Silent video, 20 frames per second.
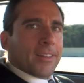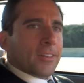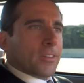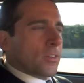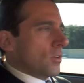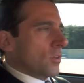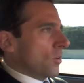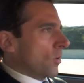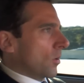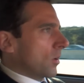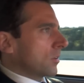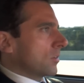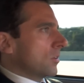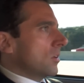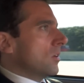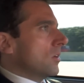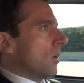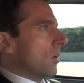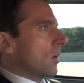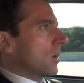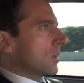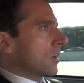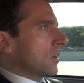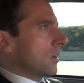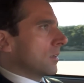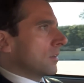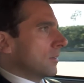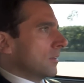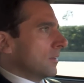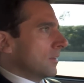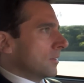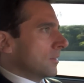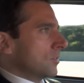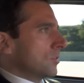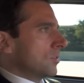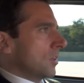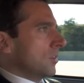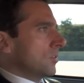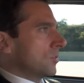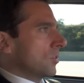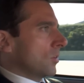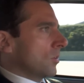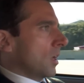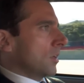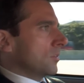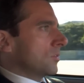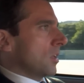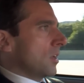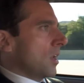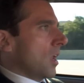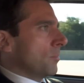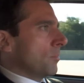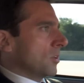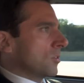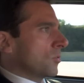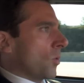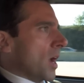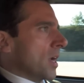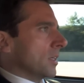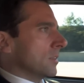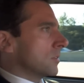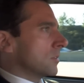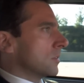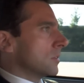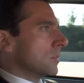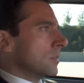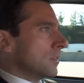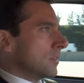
New York, New York. The city's so nice they named it twice.